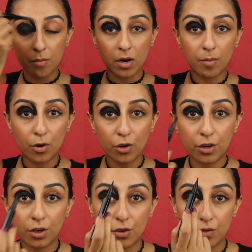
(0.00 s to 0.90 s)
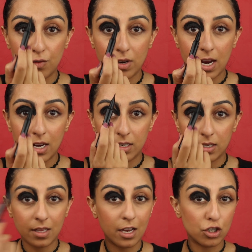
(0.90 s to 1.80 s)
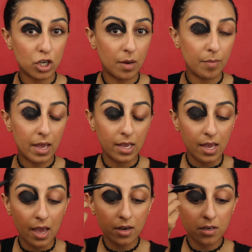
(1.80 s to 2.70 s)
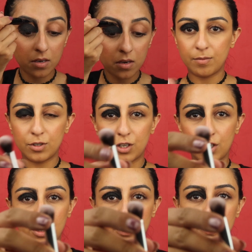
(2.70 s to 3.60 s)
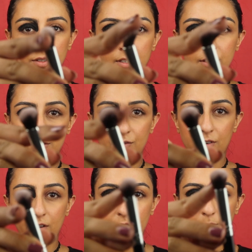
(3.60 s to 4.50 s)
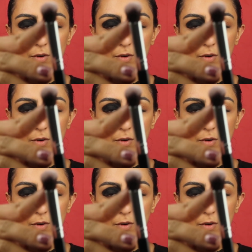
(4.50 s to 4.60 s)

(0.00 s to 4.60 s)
but I'm not gonna create that shape yet. I'm just gonna use this fluffy